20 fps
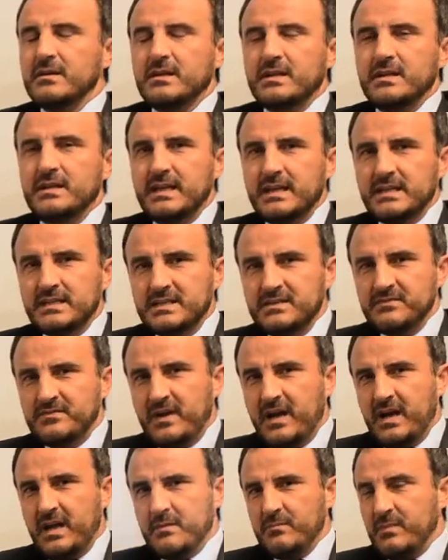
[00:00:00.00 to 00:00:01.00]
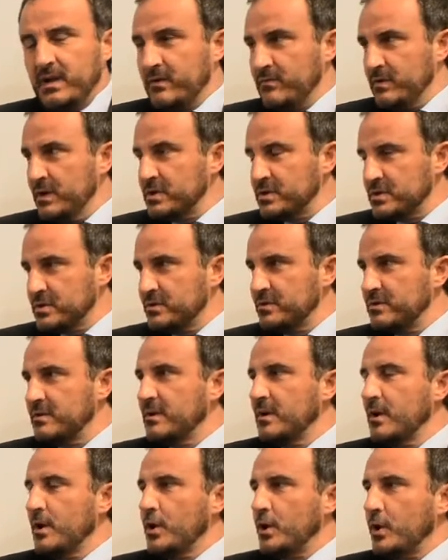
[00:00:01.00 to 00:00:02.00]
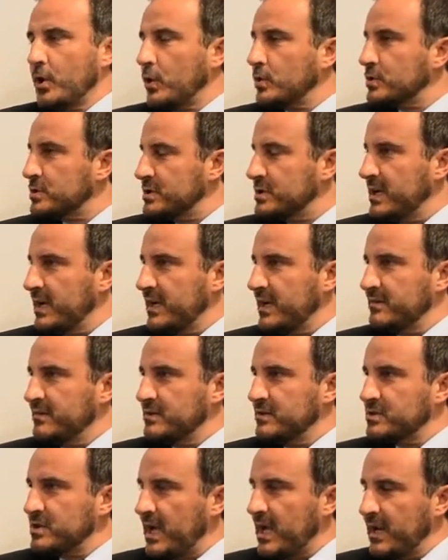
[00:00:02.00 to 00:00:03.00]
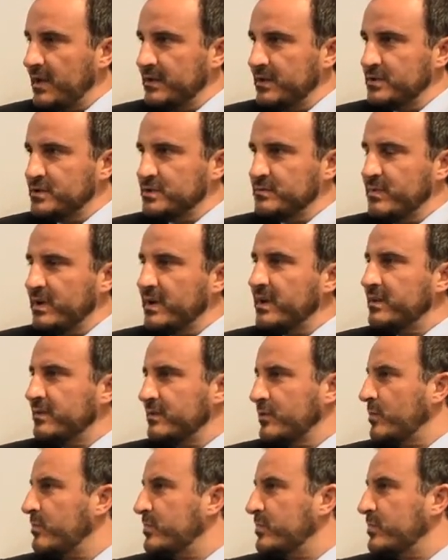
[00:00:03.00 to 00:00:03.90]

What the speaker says: identify migration not as a challenge but as an